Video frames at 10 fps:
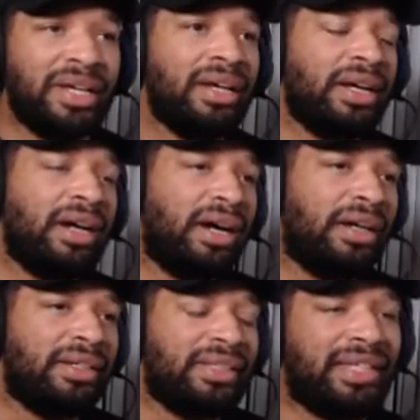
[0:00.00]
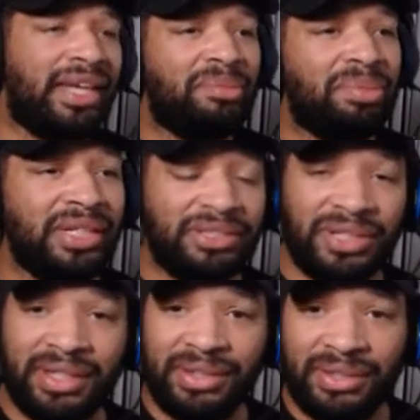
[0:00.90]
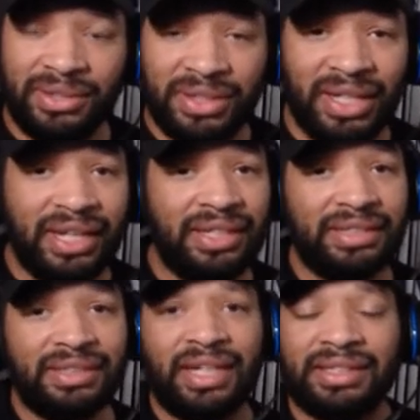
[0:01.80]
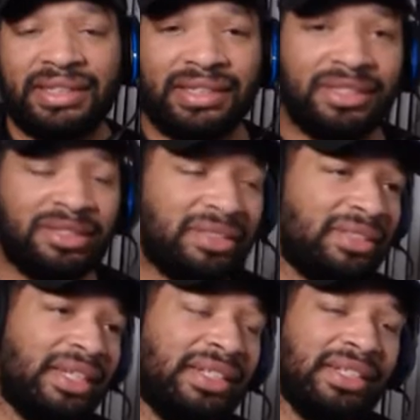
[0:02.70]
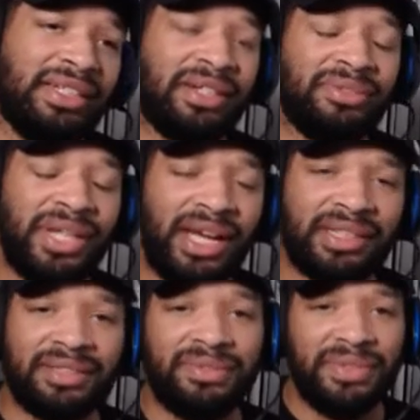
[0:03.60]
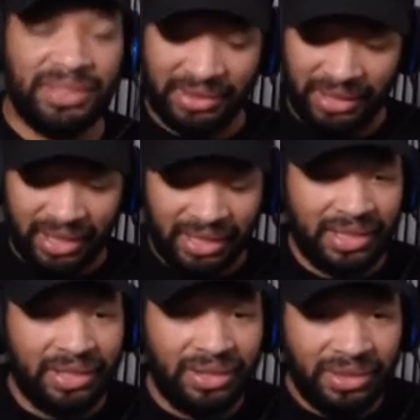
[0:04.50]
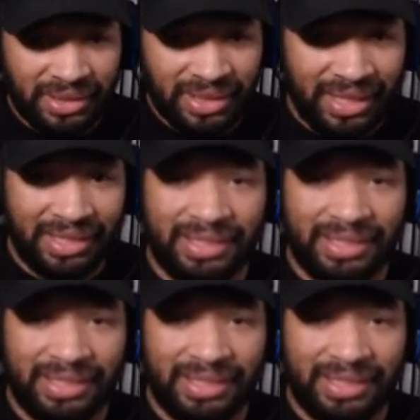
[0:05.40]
The gameplay trailer looked nice. I said this in the reaction video. It looked nice.